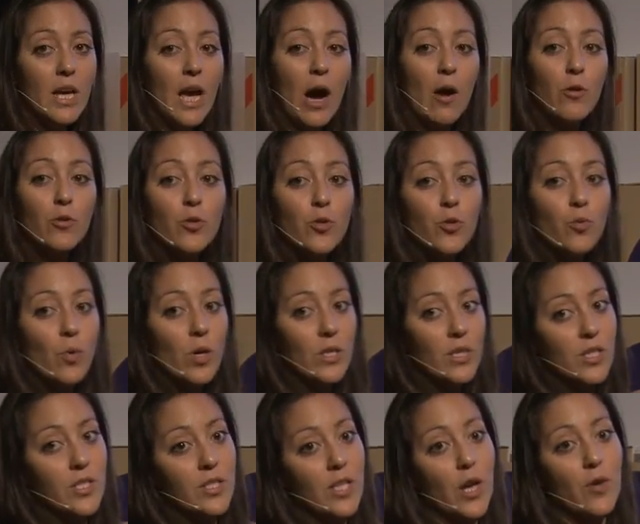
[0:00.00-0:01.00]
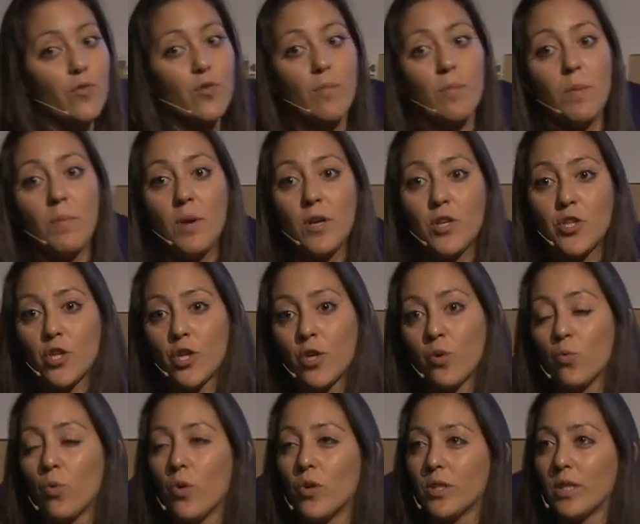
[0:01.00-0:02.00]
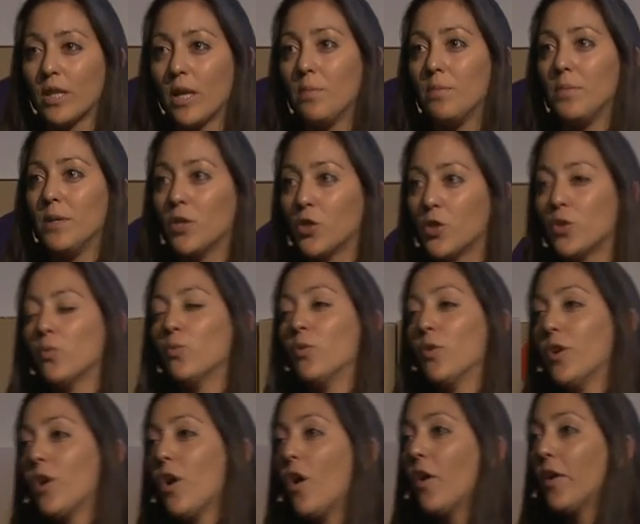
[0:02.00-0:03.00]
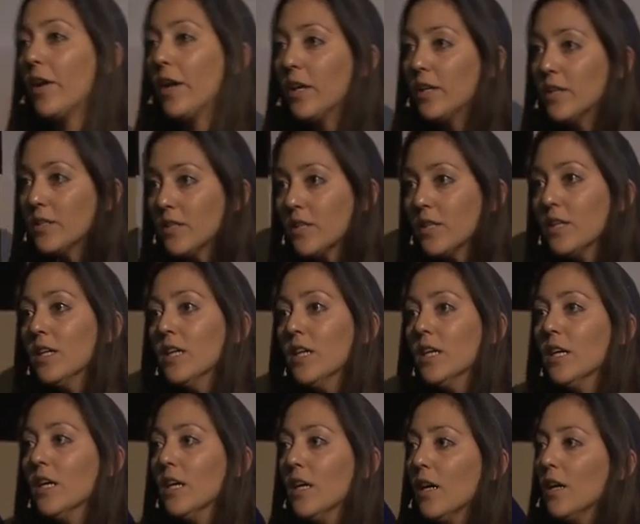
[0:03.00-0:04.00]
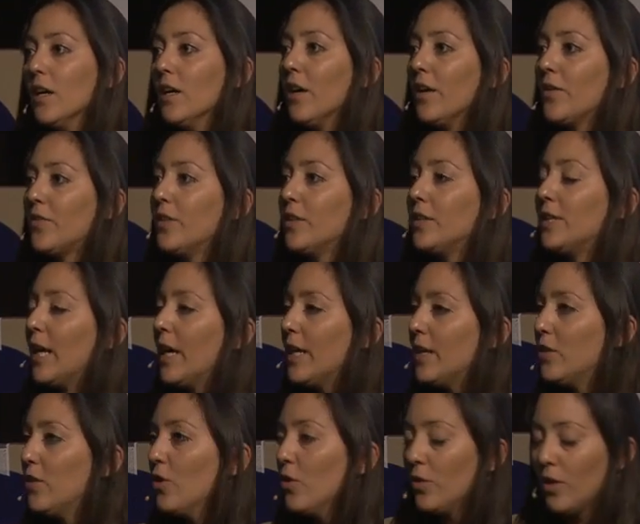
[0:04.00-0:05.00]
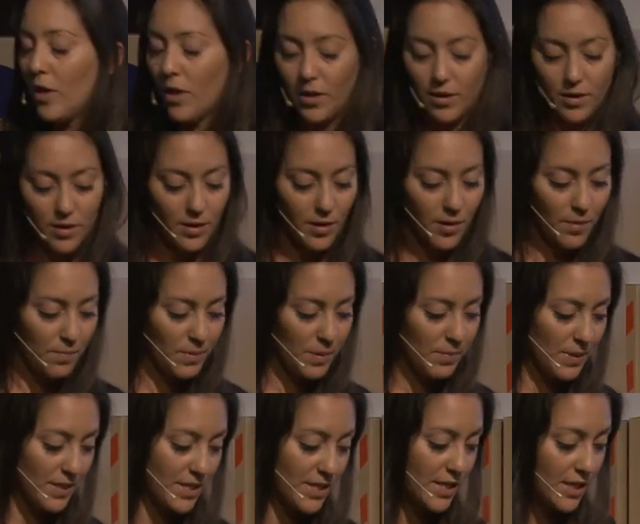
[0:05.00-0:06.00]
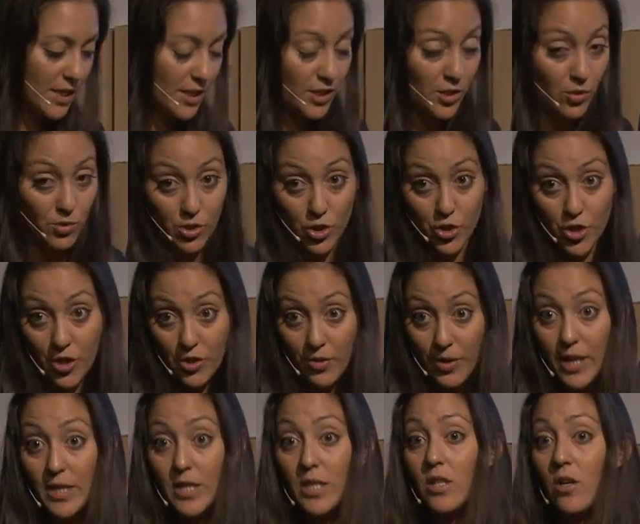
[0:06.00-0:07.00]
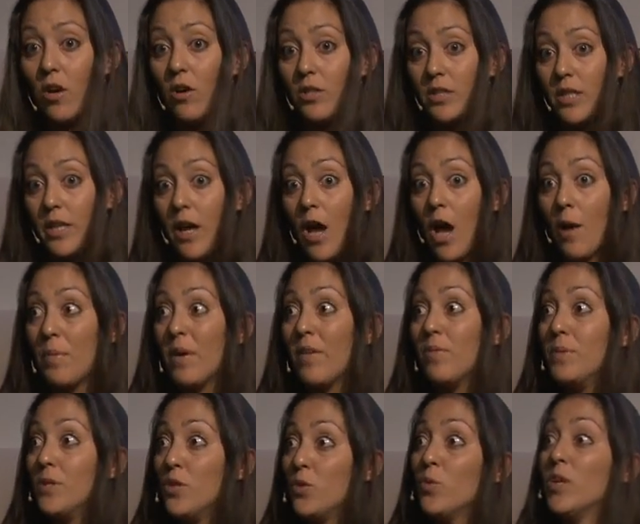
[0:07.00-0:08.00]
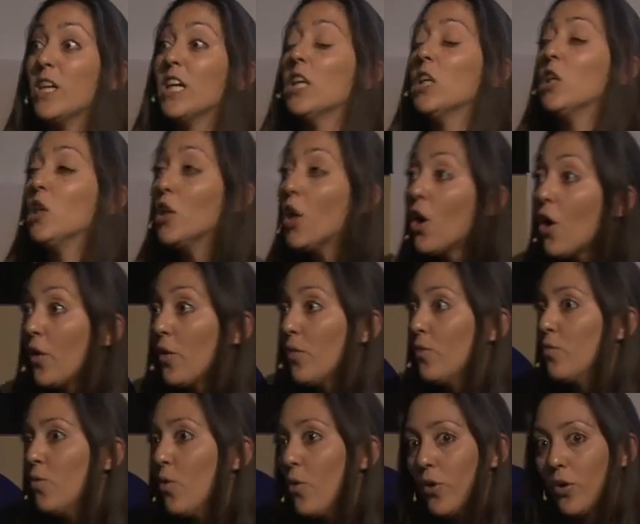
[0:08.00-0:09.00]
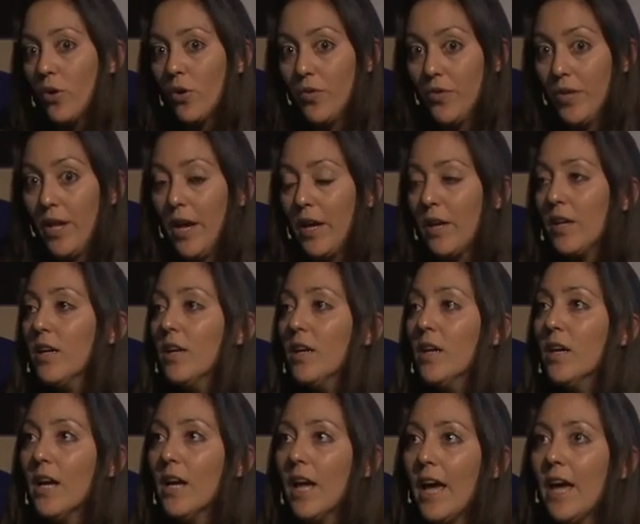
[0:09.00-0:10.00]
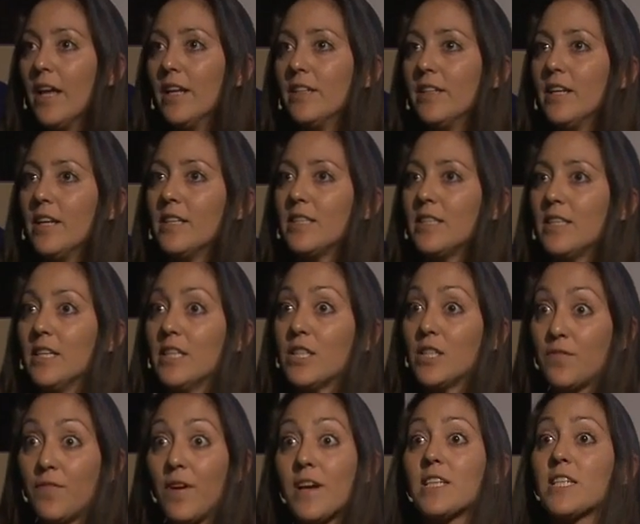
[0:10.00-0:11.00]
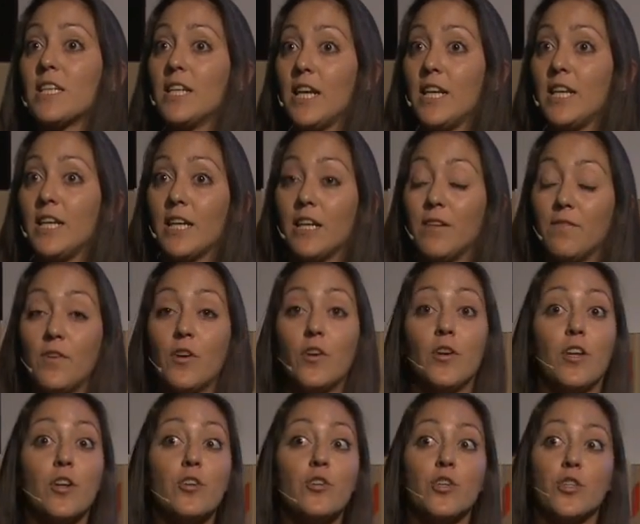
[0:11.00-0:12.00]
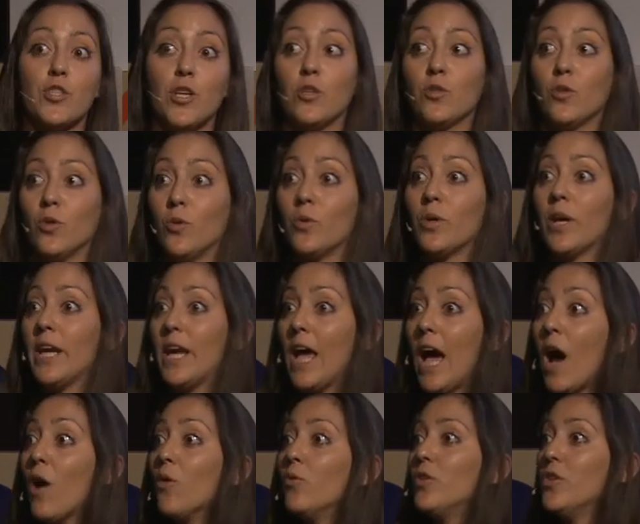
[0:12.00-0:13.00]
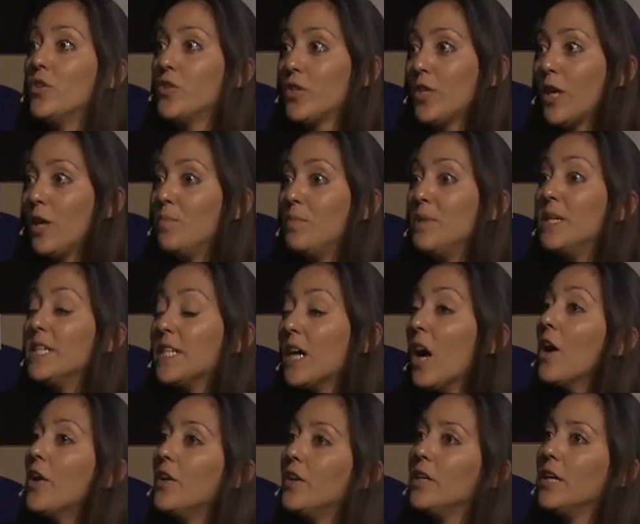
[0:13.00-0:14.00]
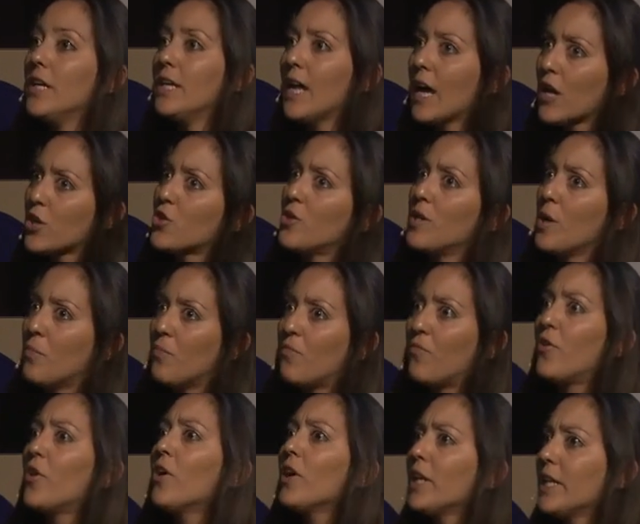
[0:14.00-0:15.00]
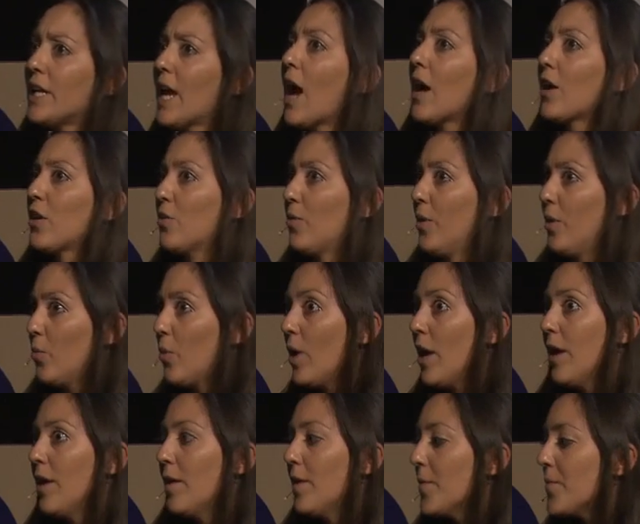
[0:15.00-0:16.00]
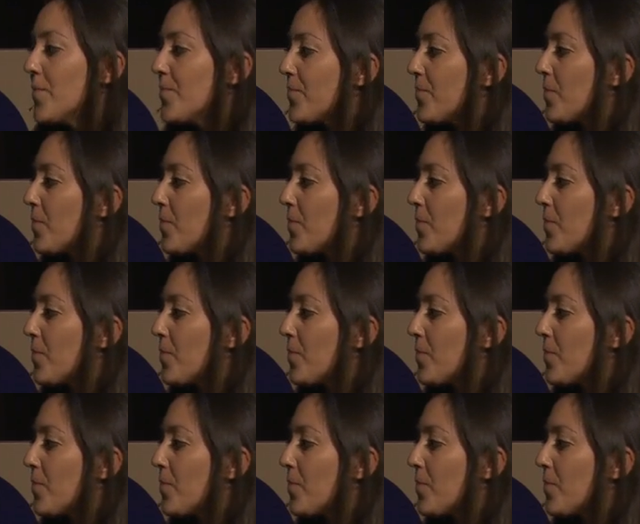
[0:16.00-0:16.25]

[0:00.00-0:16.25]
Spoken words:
How do you understand from a picture what can be true or not? And I think that the BBC User-Generated Content Hub have been doing a lot of work on that. And it's fascinating and very interesting to look at how this can be done in actually a fairly accurate way.